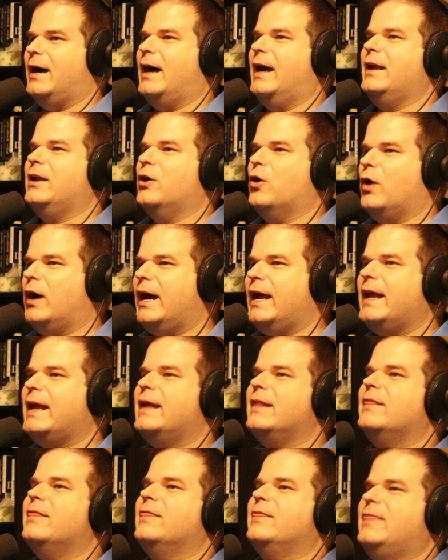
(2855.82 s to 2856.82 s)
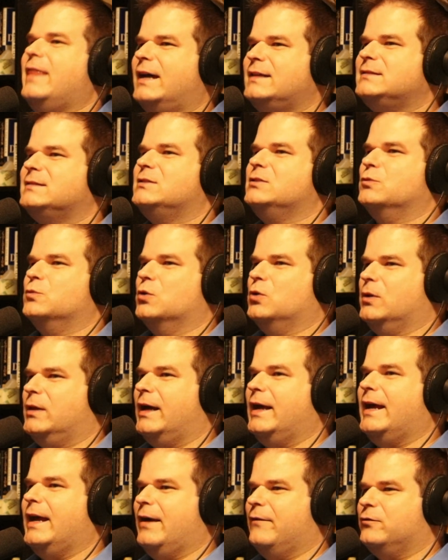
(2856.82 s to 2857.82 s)
know that's the role
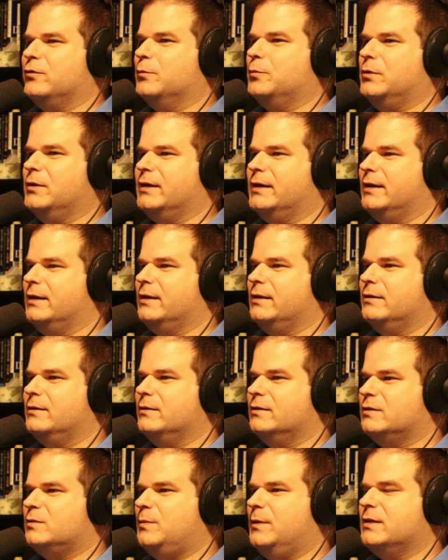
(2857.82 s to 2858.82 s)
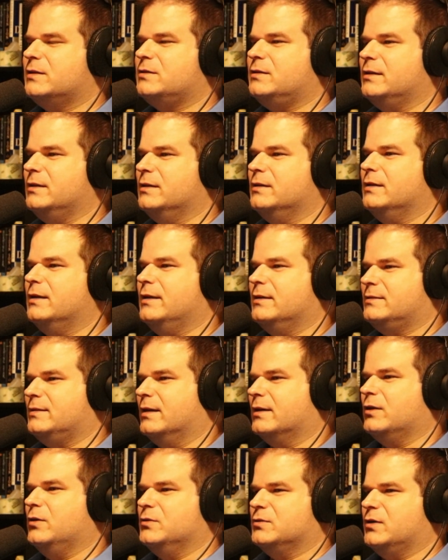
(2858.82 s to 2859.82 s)
I have to play, especially as
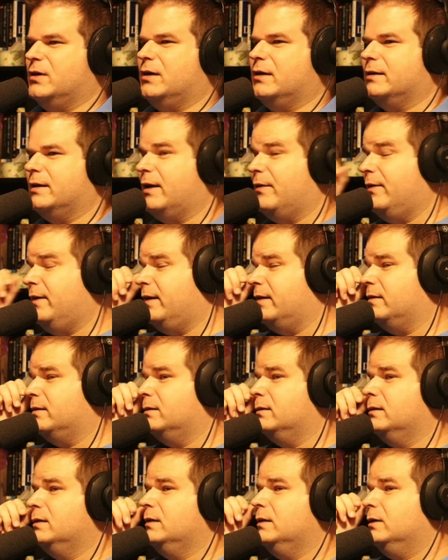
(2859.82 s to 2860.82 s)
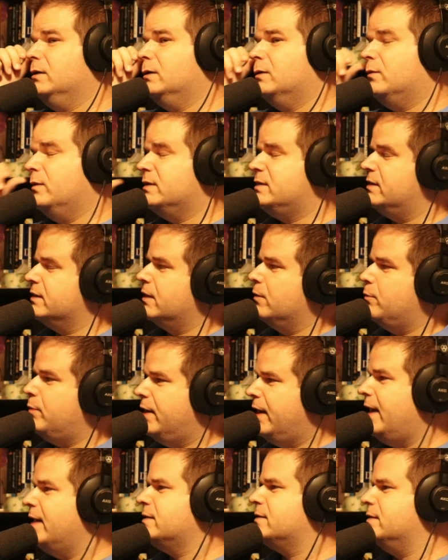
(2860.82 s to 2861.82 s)
that goes on. And then once they get
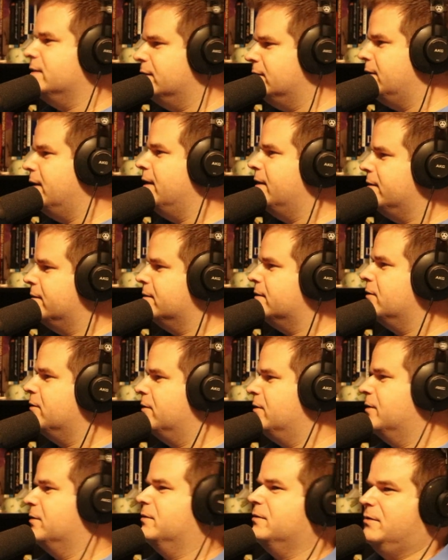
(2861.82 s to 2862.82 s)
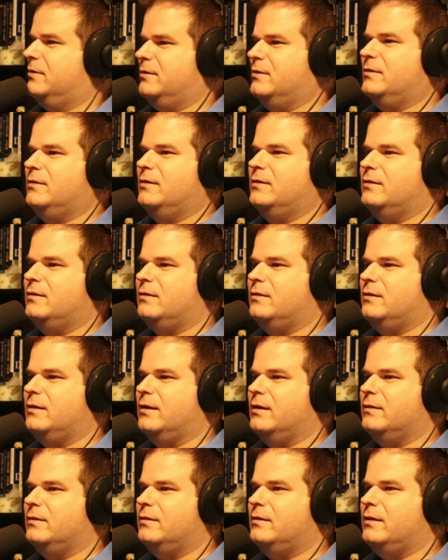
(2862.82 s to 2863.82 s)
past it, that
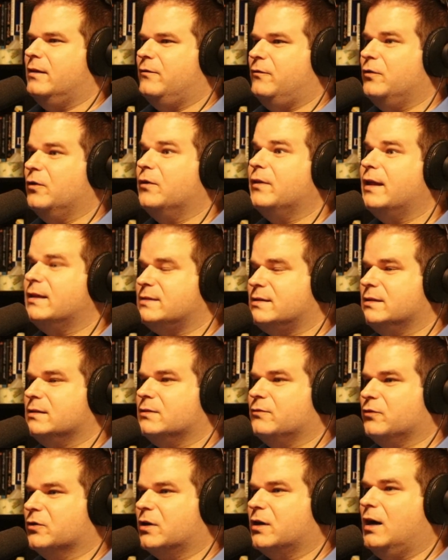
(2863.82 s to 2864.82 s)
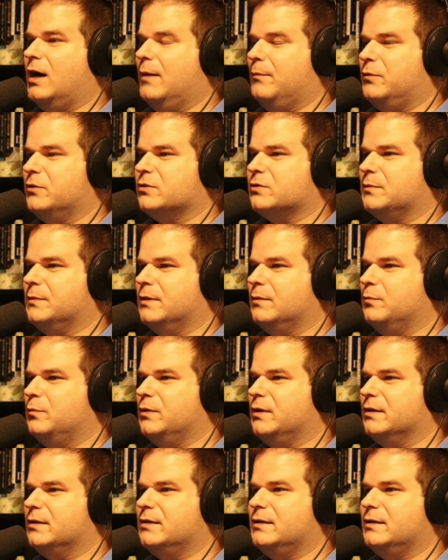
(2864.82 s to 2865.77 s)
they feel that sense of accomplishment. But